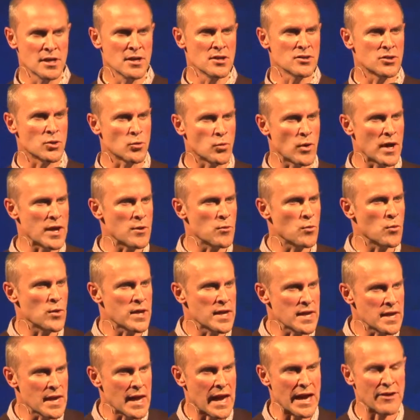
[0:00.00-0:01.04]
The way
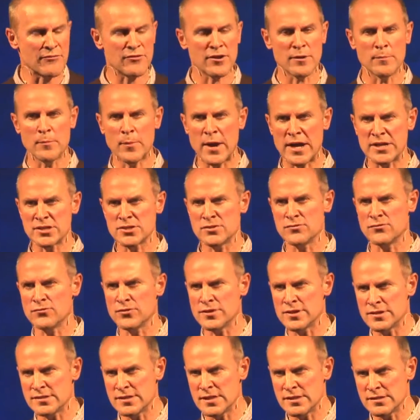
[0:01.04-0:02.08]
we have compassion for the
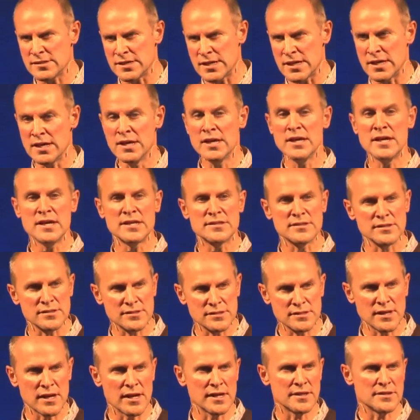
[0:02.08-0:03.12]
city is a
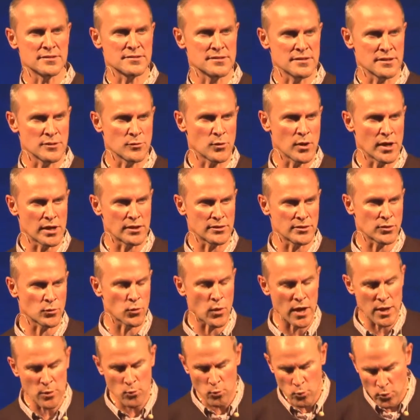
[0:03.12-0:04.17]
sign to the world. The
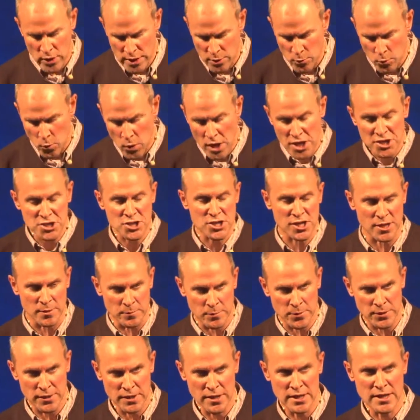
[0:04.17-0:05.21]
way we worship
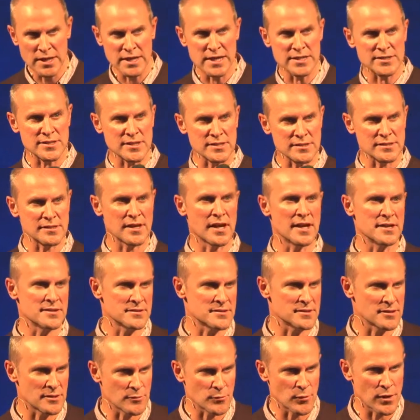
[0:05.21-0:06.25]
is a sign
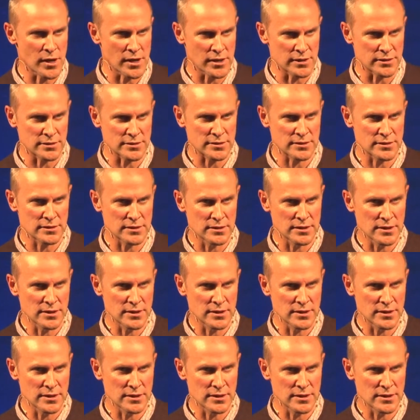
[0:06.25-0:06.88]
to the world.